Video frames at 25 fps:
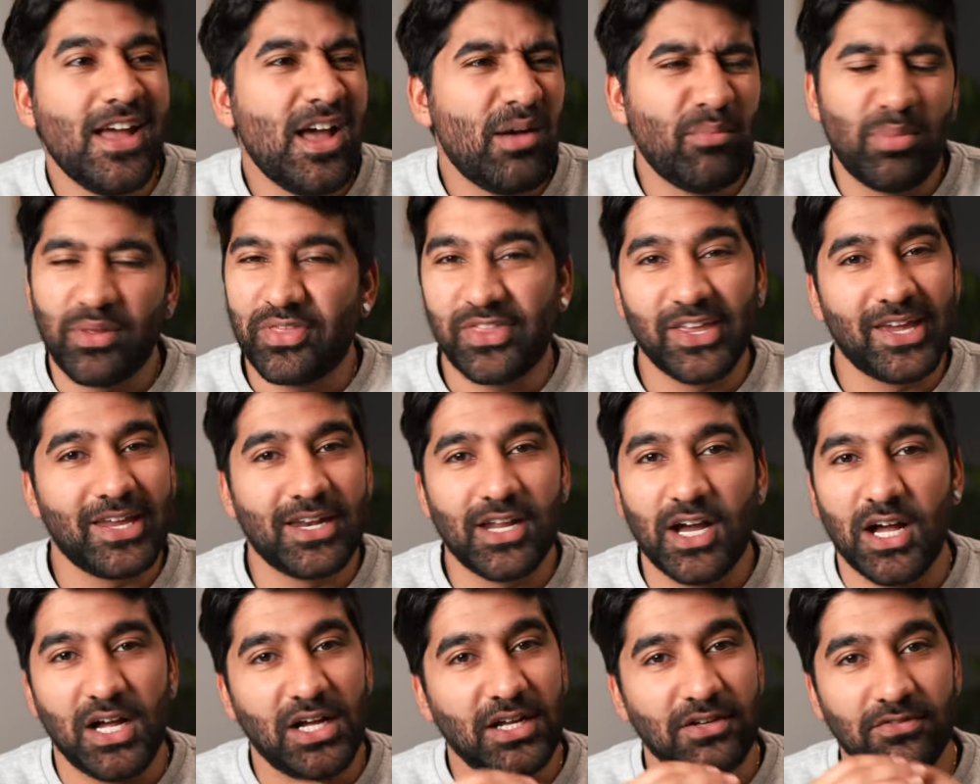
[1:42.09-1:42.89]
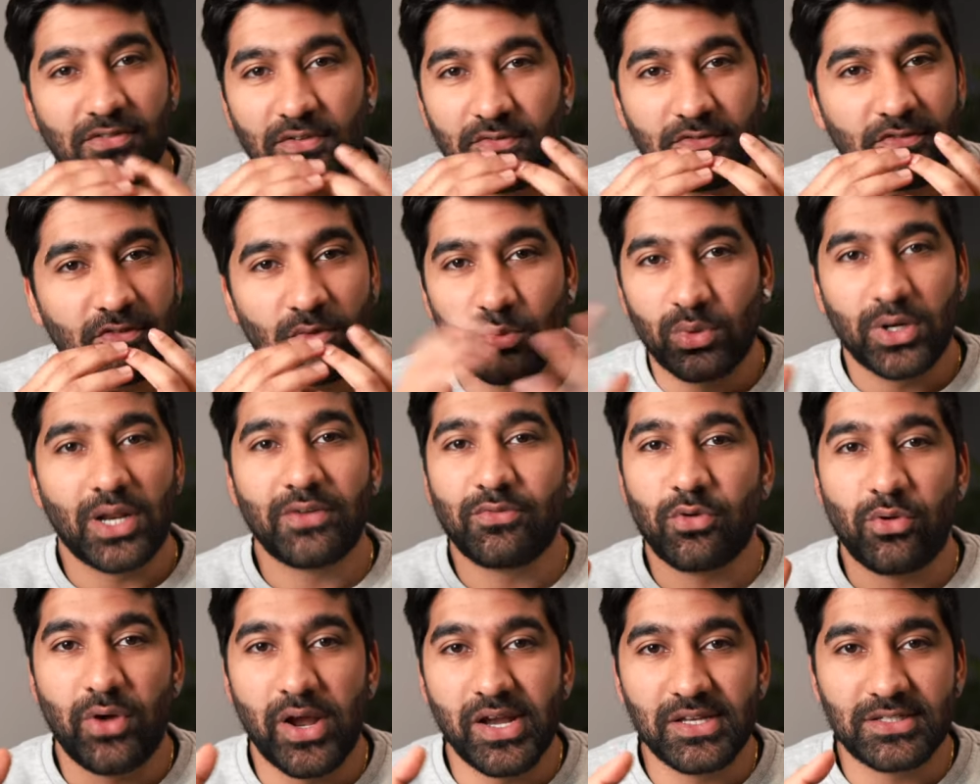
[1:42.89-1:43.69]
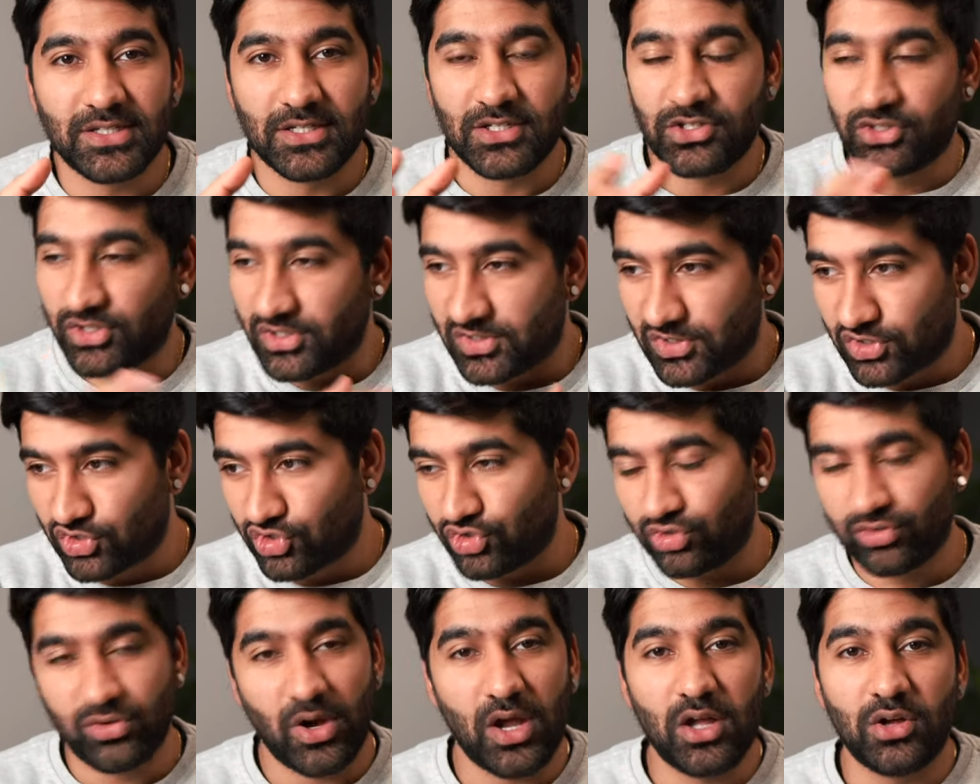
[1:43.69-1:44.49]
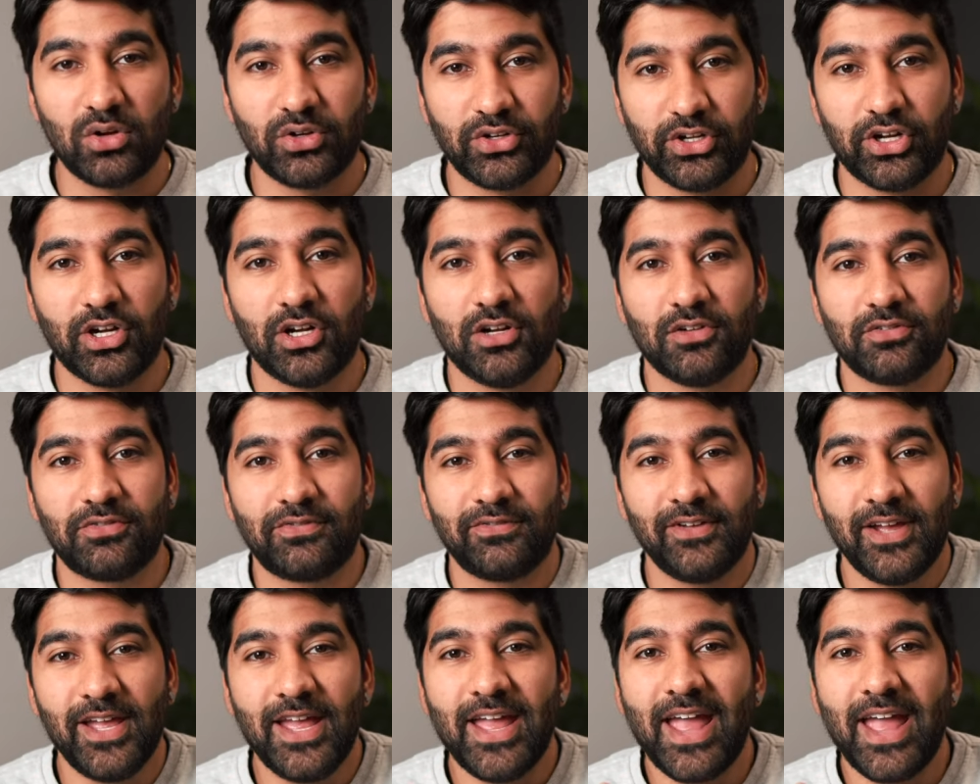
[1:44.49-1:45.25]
but then I've, for whatever reason, just trailed off